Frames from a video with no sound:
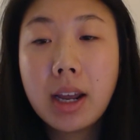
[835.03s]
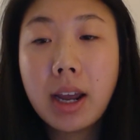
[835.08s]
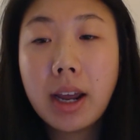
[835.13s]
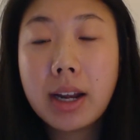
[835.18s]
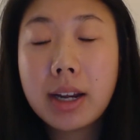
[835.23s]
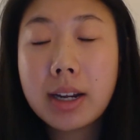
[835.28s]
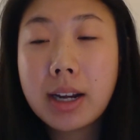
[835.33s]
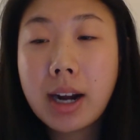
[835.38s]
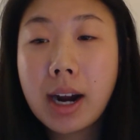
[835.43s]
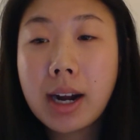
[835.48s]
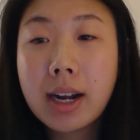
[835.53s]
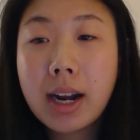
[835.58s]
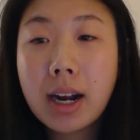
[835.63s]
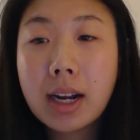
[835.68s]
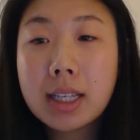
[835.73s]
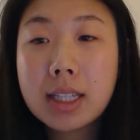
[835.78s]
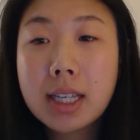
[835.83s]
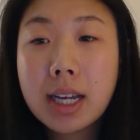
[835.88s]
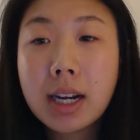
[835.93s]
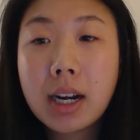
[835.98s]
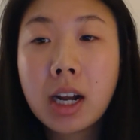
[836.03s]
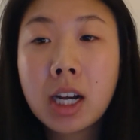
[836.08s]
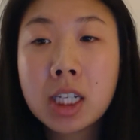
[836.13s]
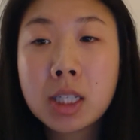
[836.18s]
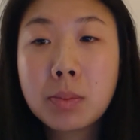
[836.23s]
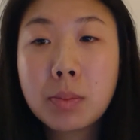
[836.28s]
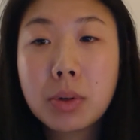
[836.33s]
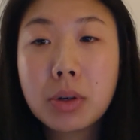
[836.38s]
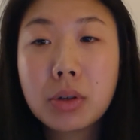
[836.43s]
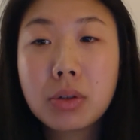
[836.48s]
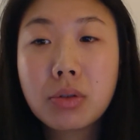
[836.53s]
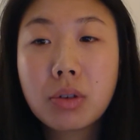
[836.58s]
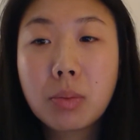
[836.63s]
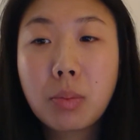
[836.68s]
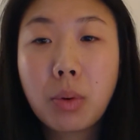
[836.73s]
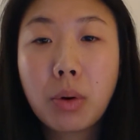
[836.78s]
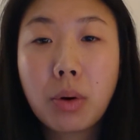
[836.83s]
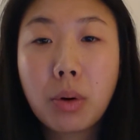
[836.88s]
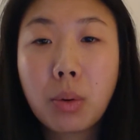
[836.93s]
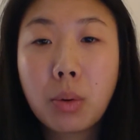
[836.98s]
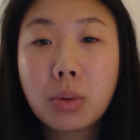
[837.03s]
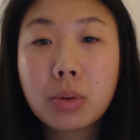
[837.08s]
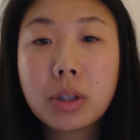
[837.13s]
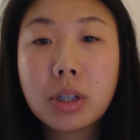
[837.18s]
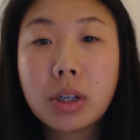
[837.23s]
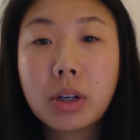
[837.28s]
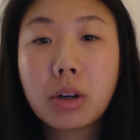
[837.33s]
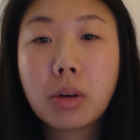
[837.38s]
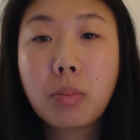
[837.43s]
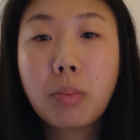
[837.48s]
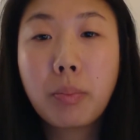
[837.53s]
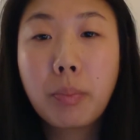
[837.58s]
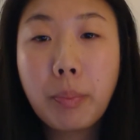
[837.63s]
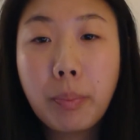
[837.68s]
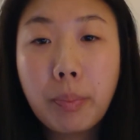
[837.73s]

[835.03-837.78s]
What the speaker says: and 9 out of 10 hospitals report holding or